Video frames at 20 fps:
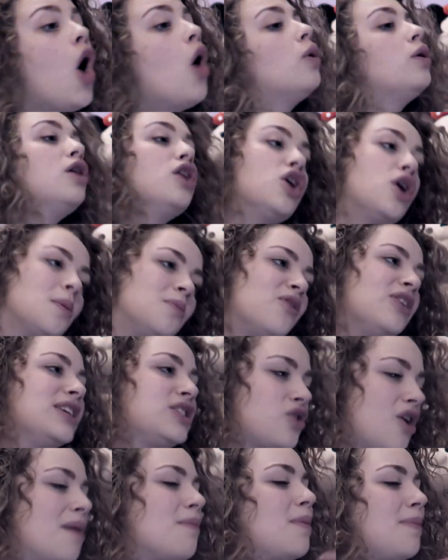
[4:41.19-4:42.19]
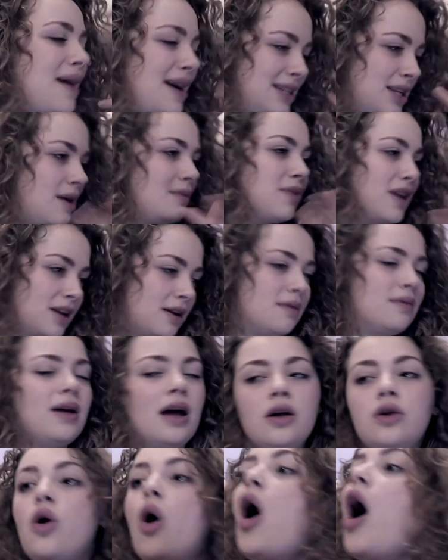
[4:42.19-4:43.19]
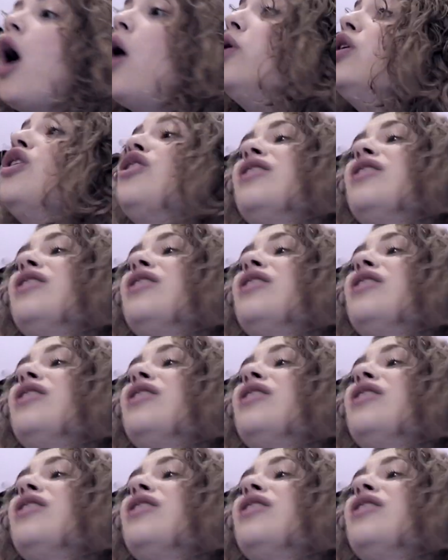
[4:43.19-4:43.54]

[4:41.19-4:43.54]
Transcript: oh no, no, I'm really sorry, I'm about, I'm gonna, oh